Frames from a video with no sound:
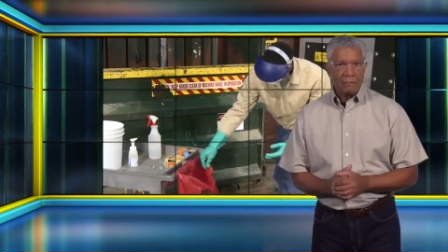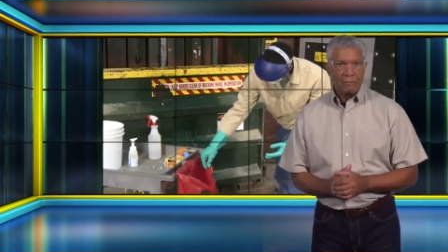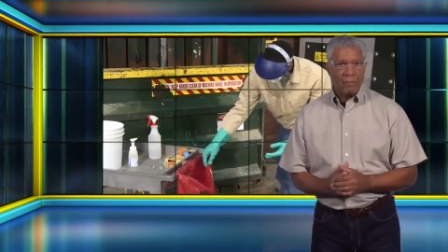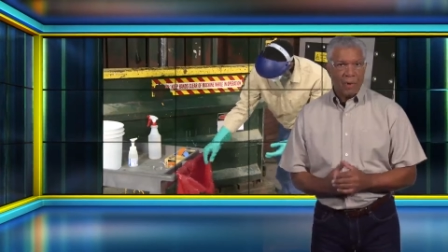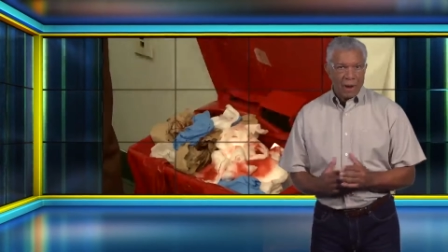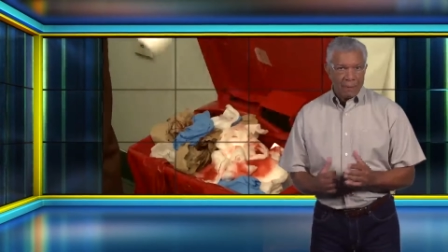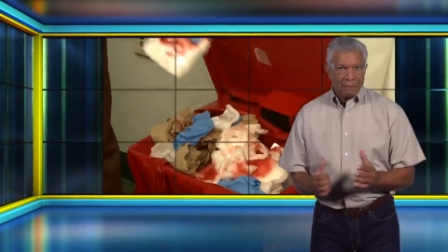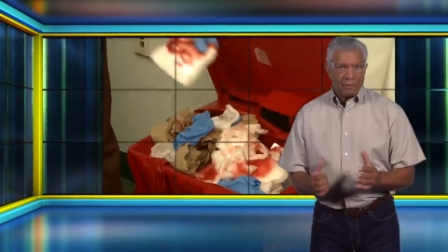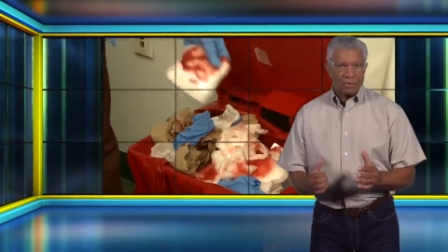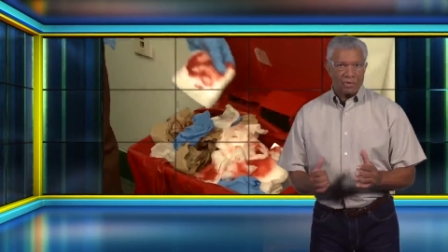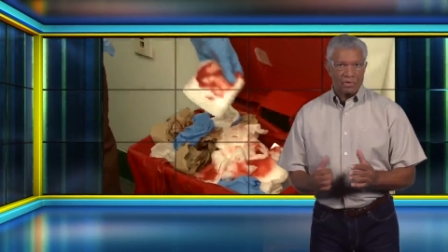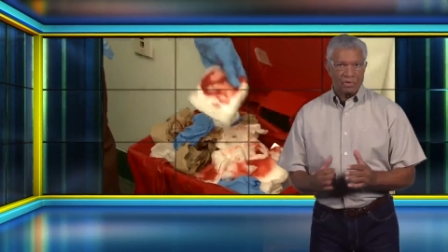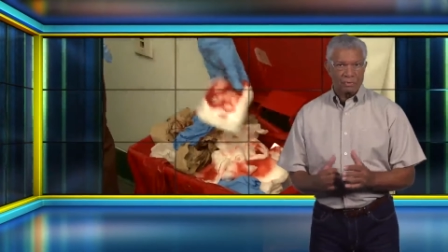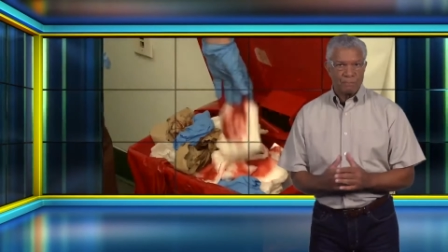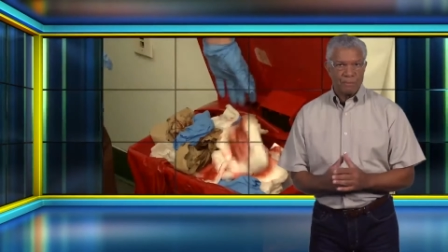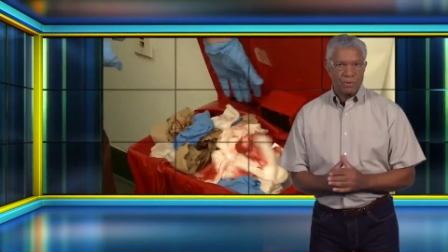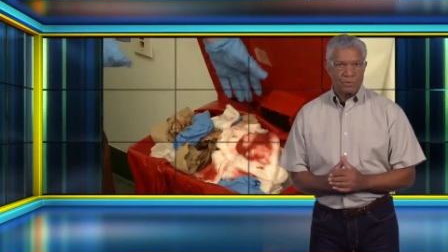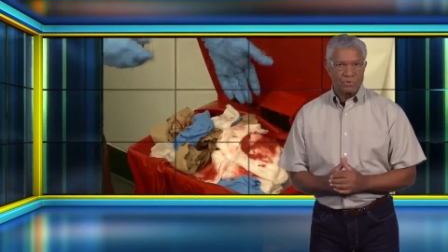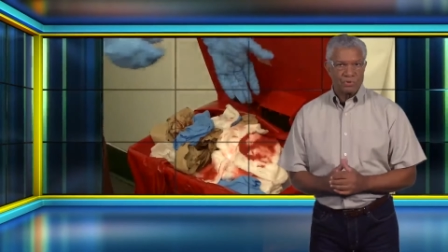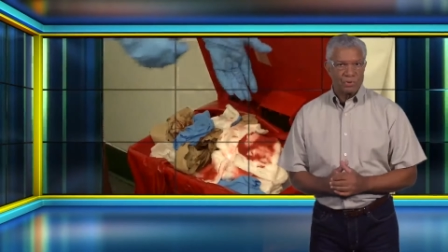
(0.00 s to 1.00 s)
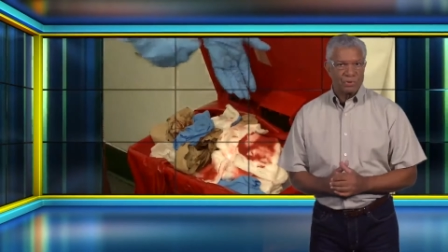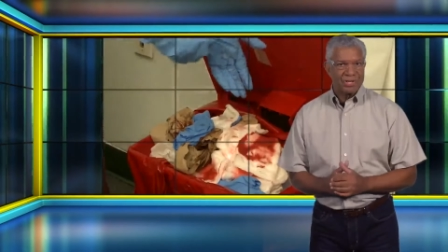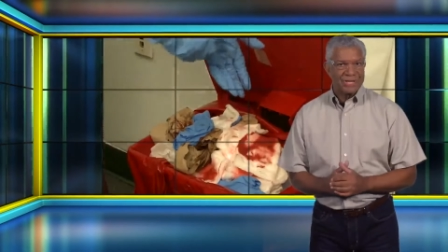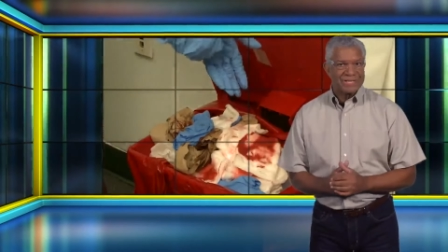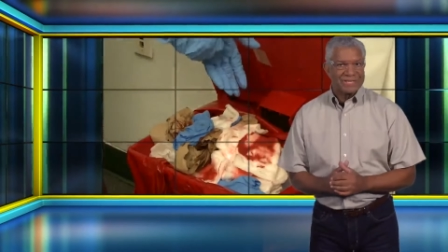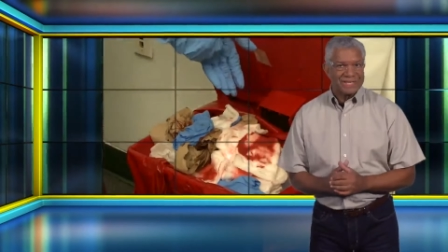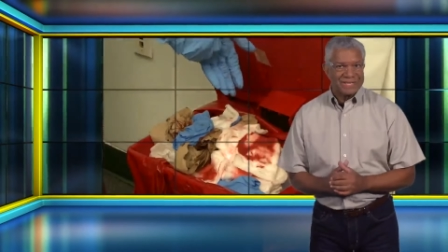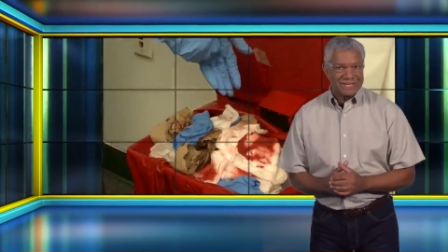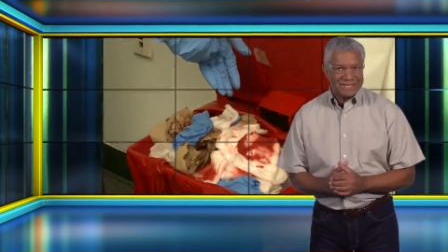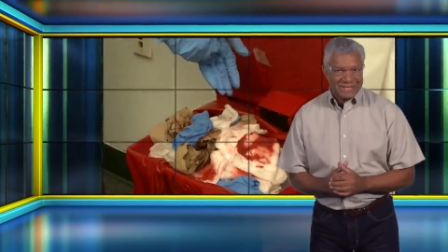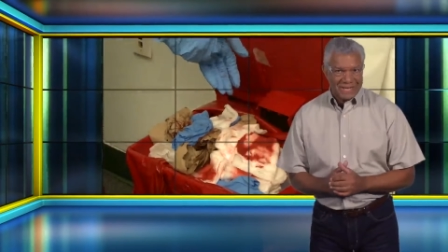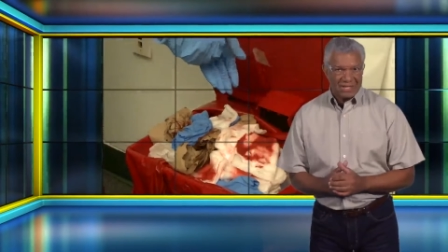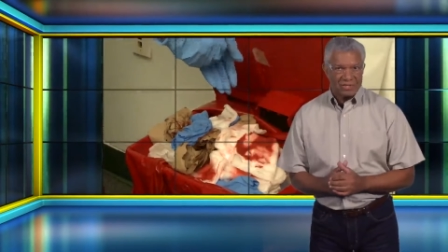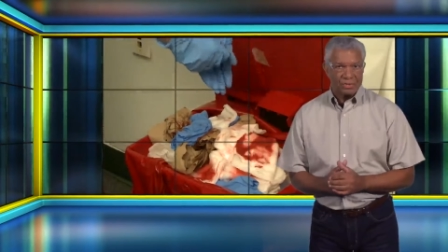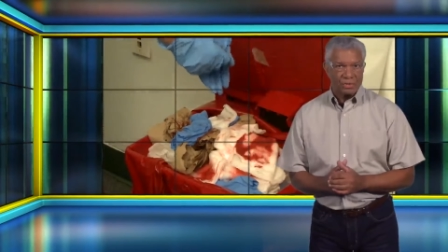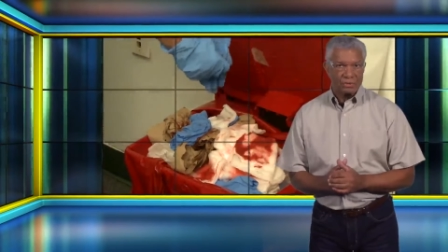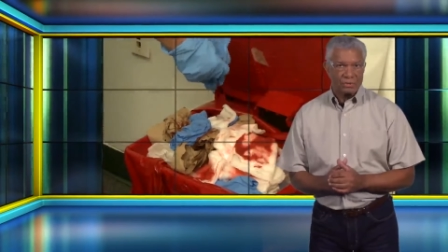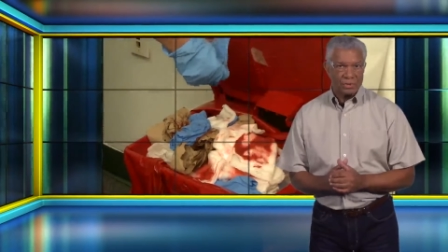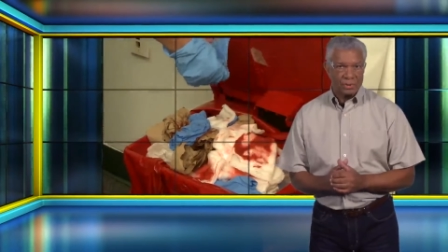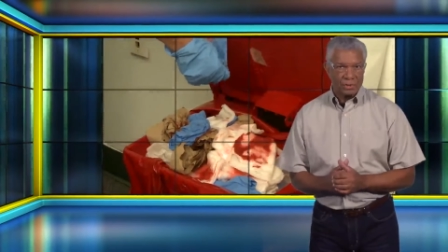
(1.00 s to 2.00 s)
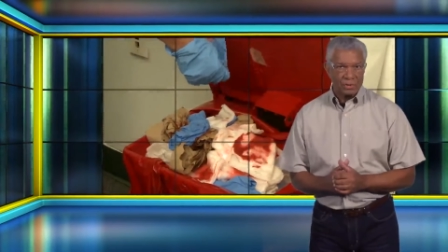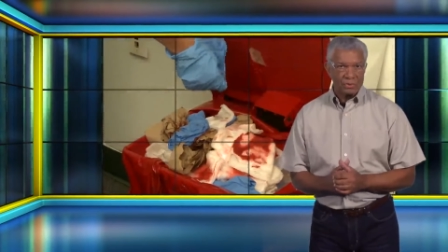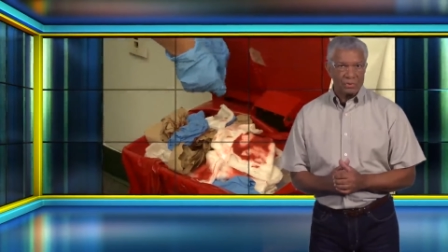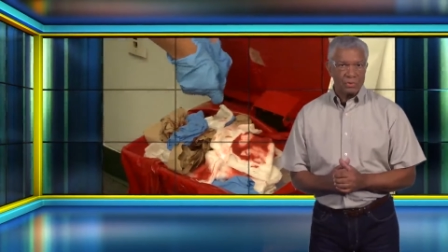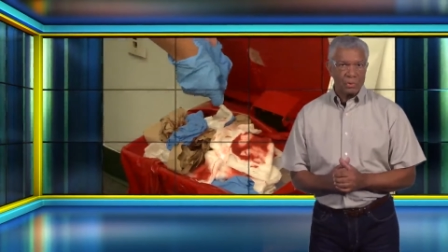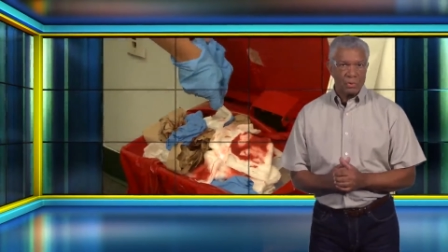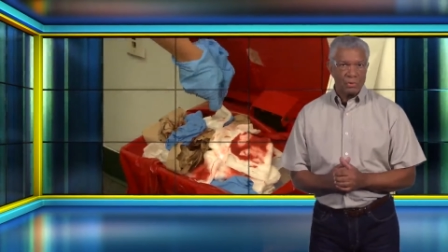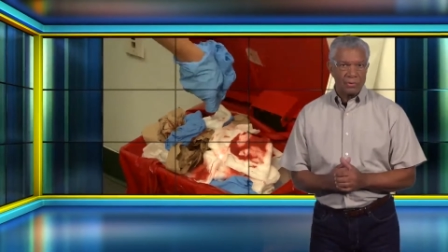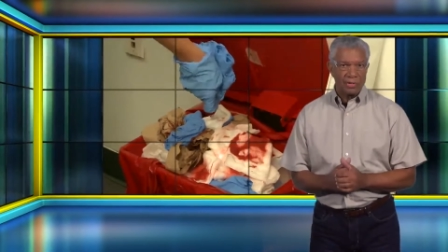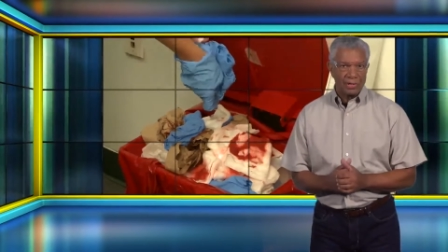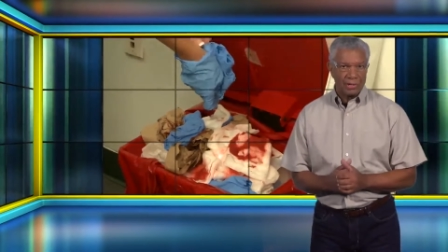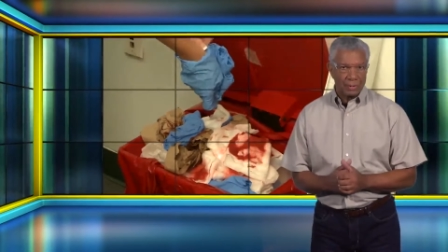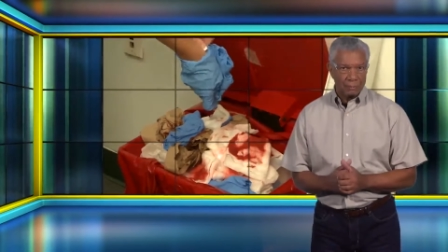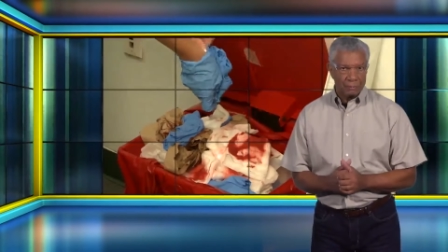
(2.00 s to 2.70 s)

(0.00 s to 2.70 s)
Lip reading: Proper disposal is essential to controlling